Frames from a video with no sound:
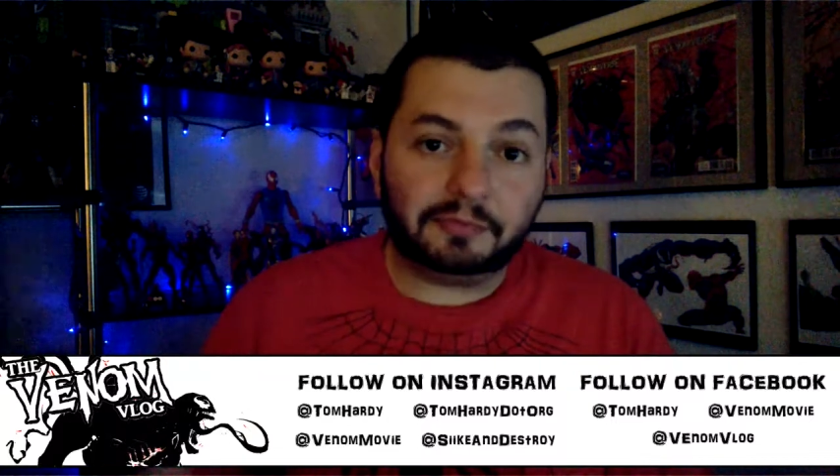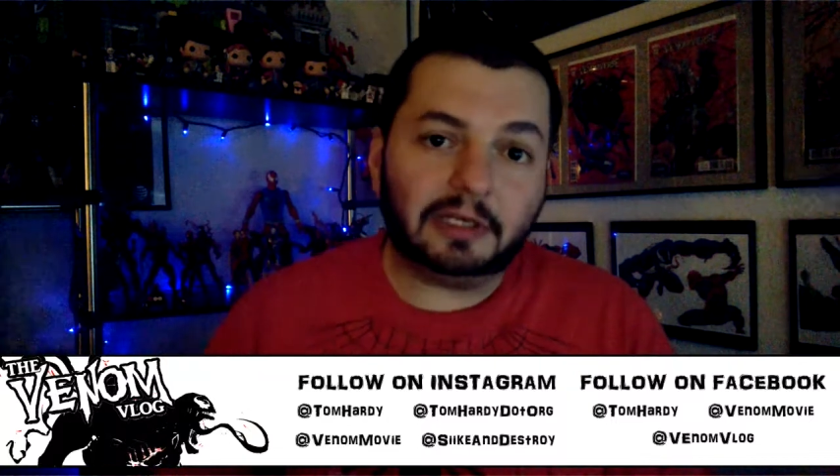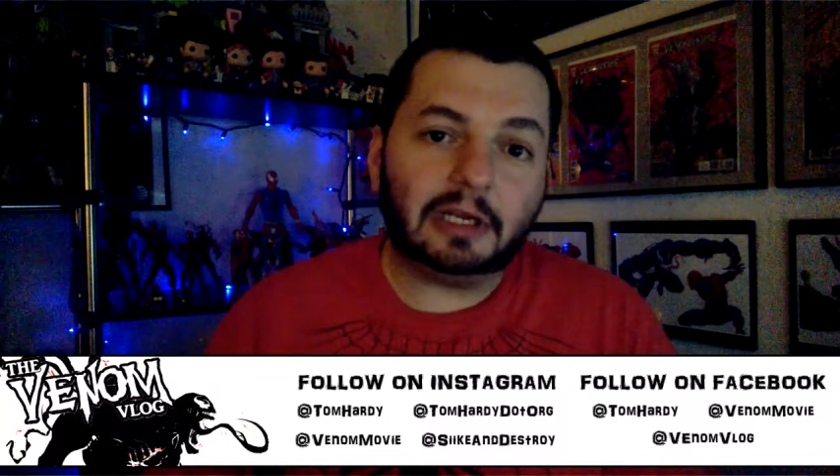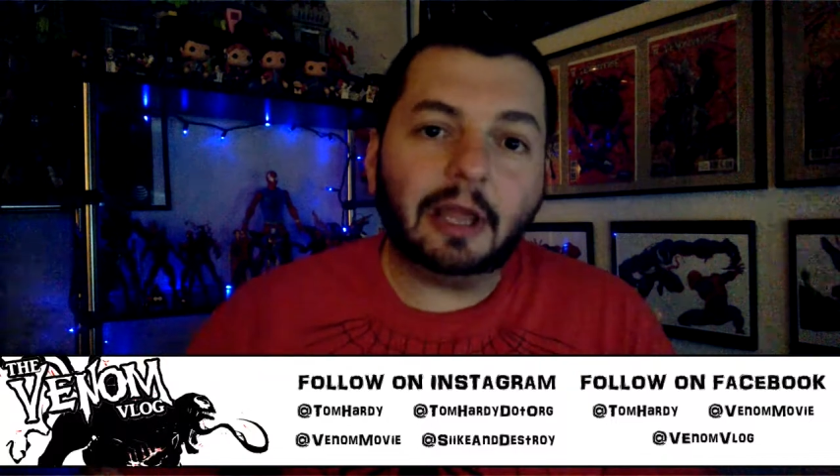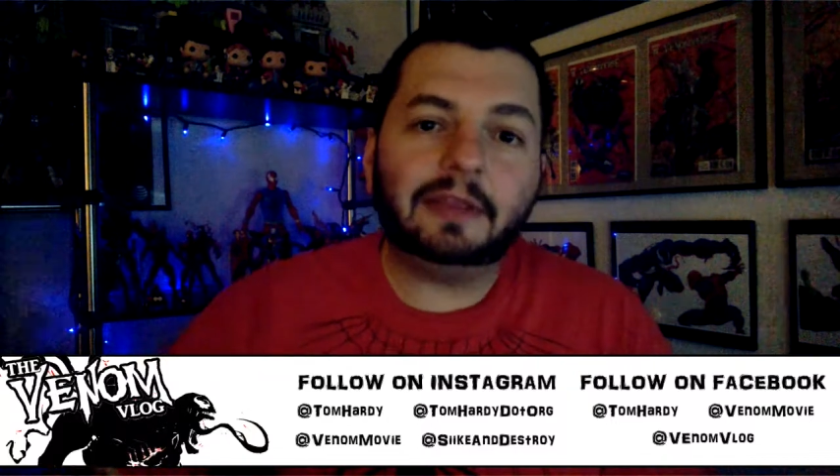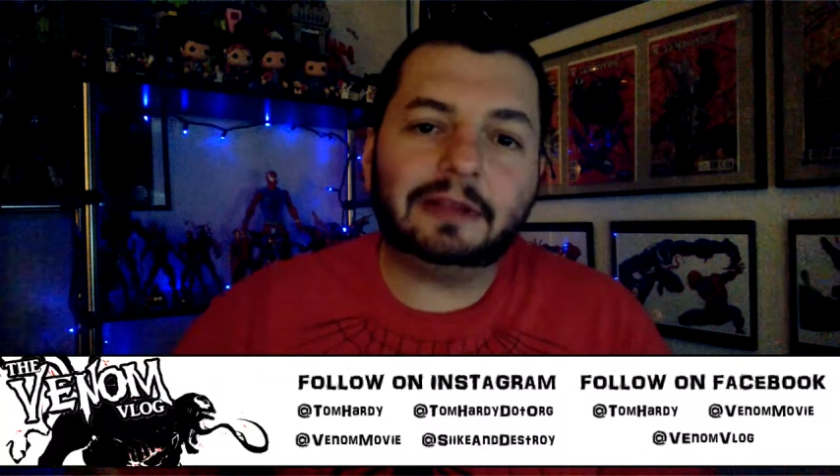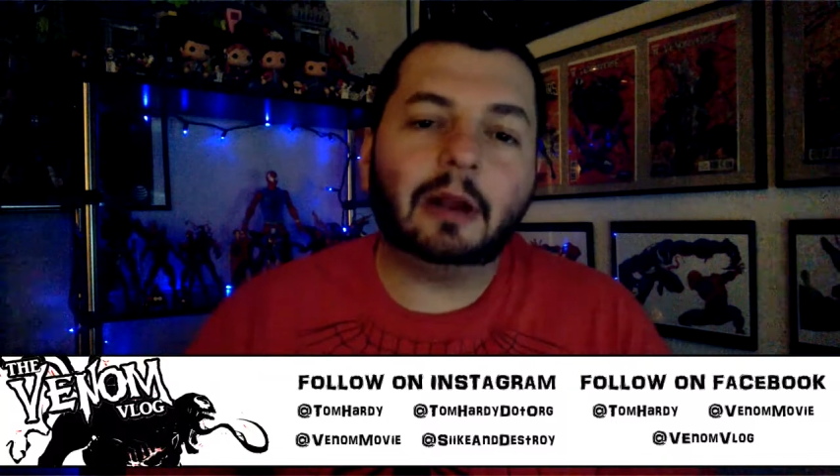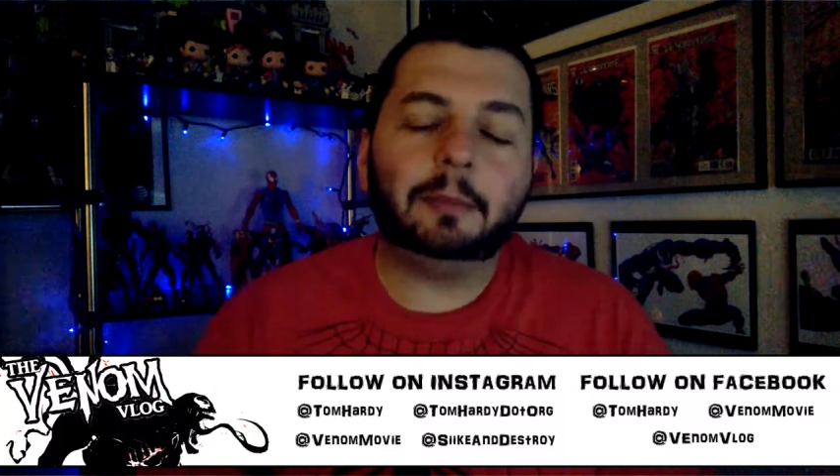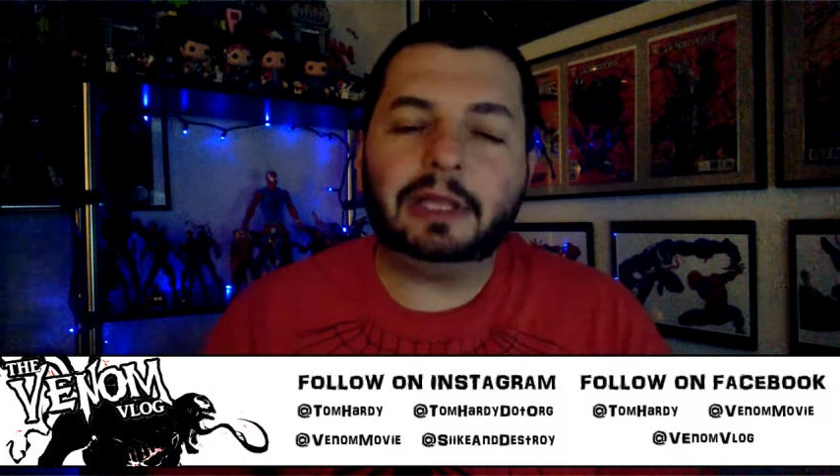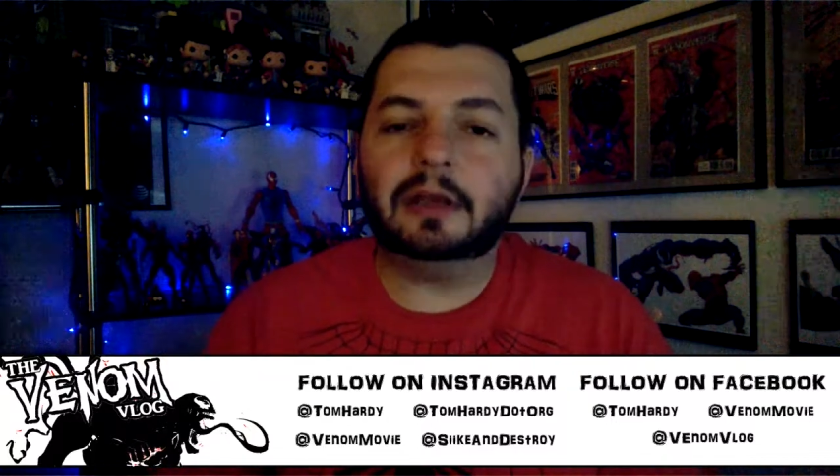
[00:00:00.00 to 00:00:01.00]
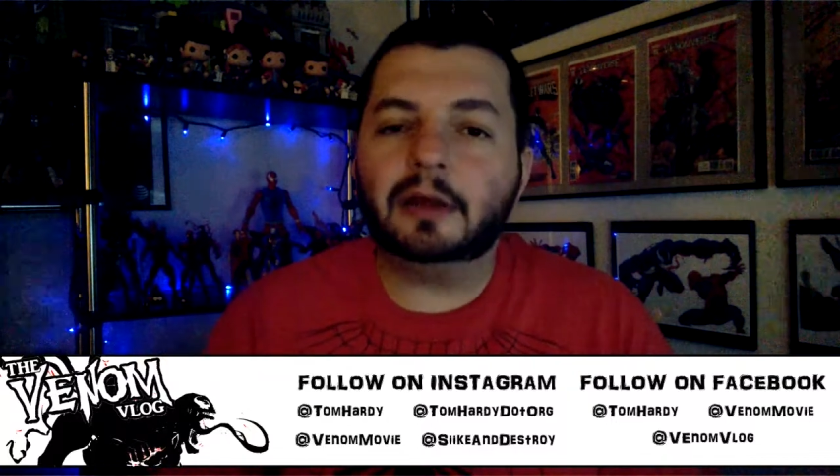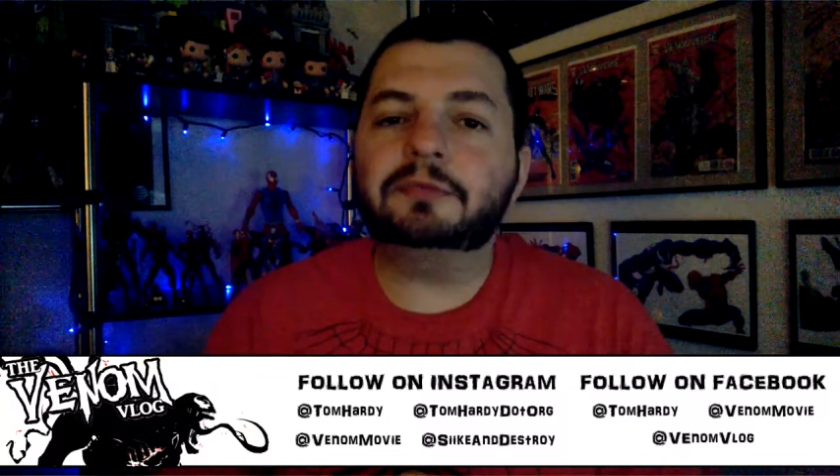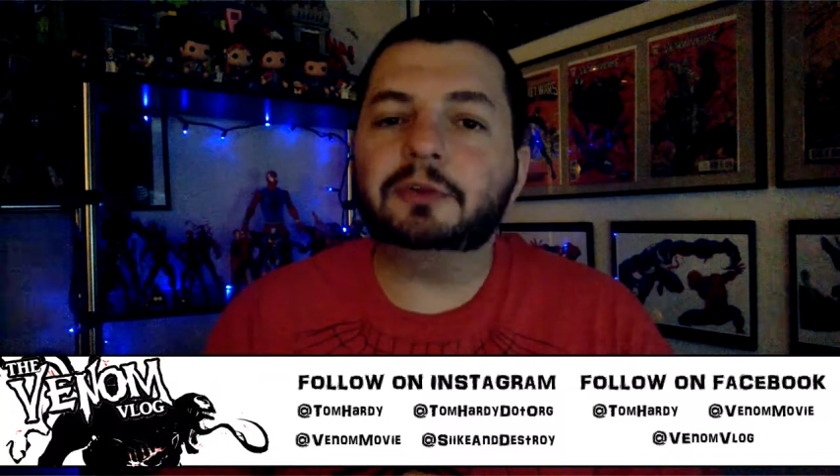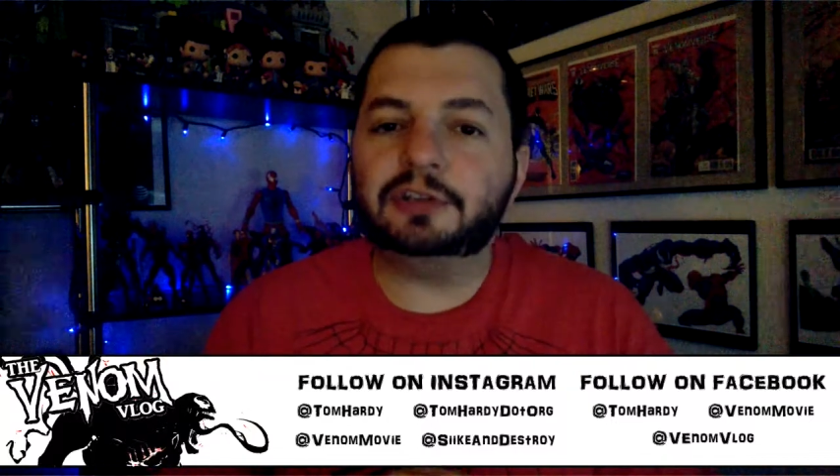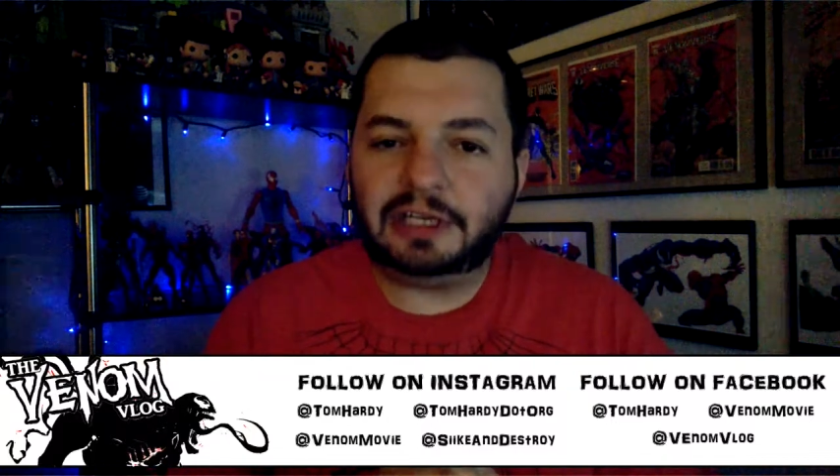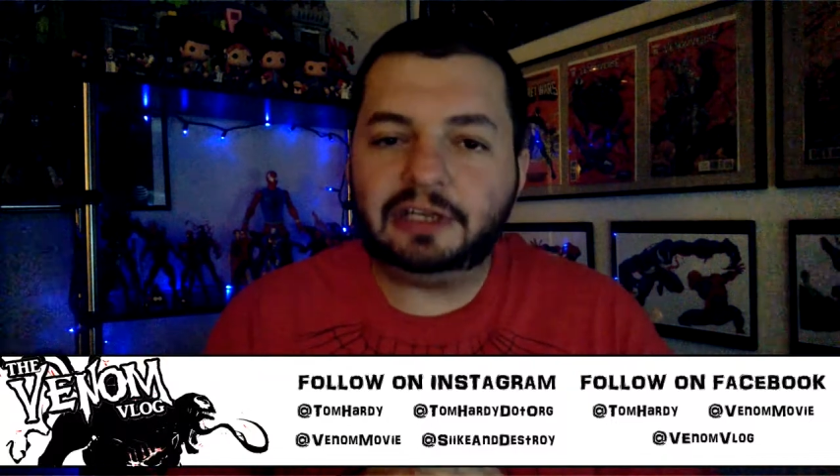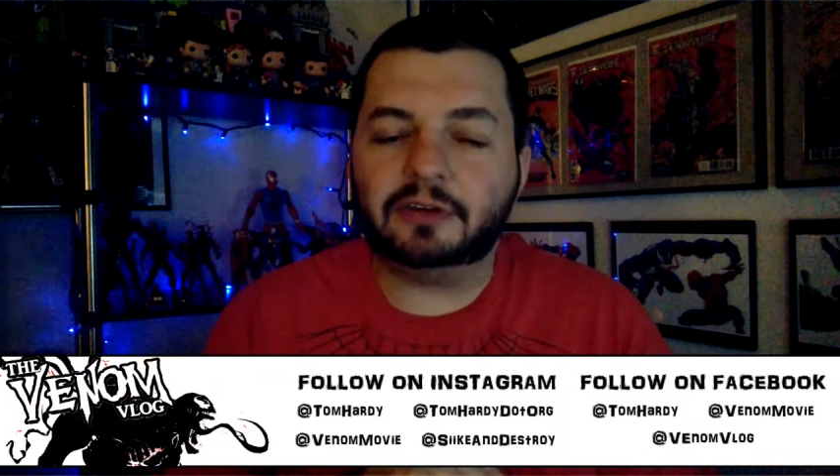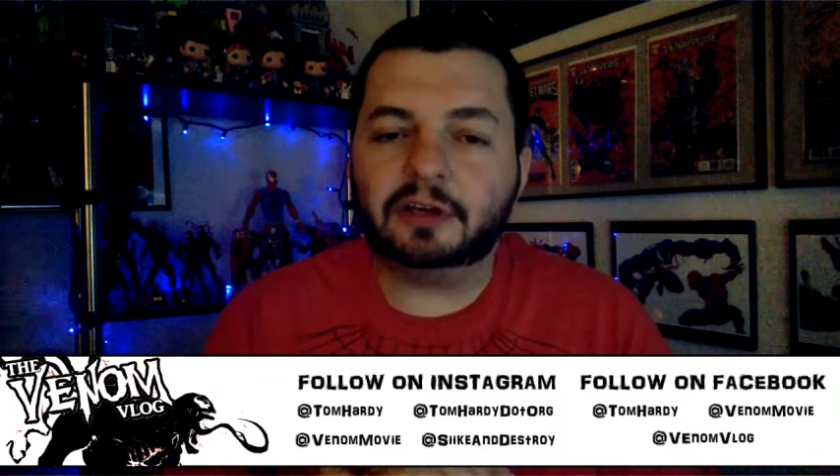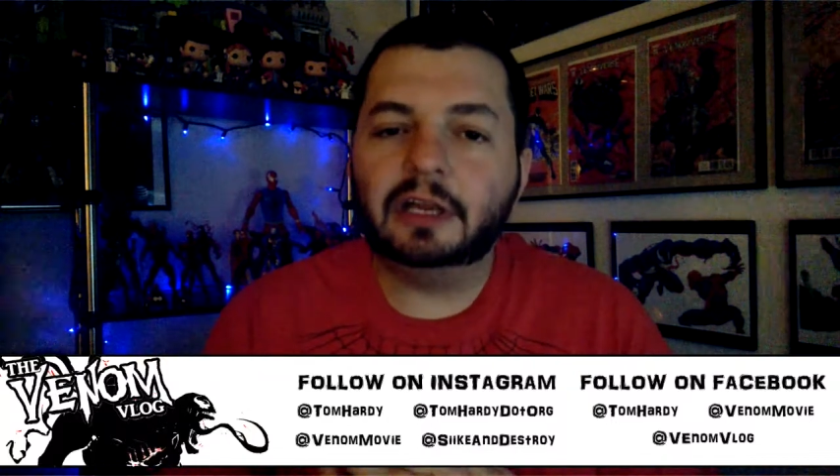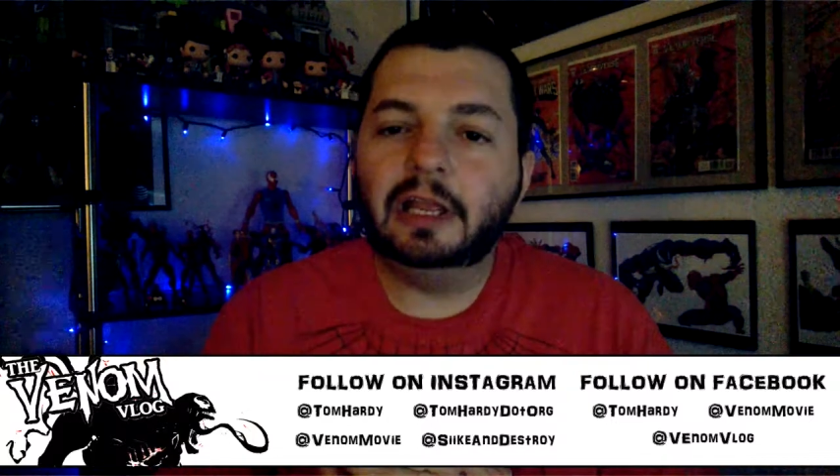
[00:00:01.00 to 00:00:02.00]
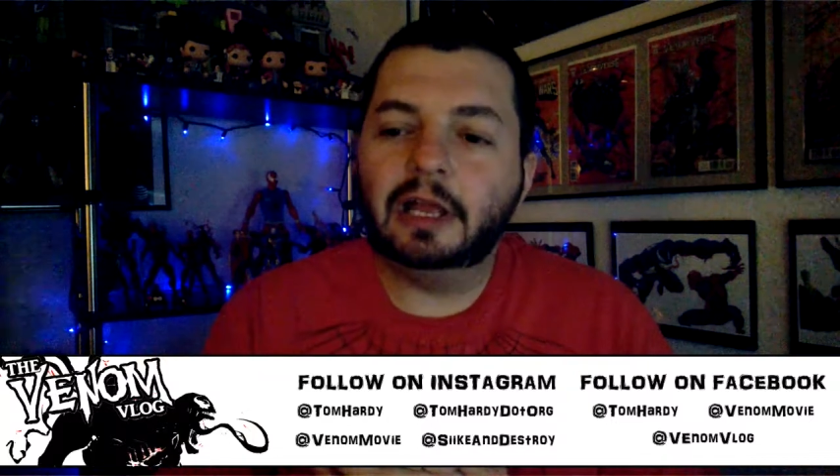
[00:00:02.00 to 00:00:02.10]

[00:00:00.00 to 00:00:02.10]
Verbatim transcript: You know, I think that'll be enough for a teaser.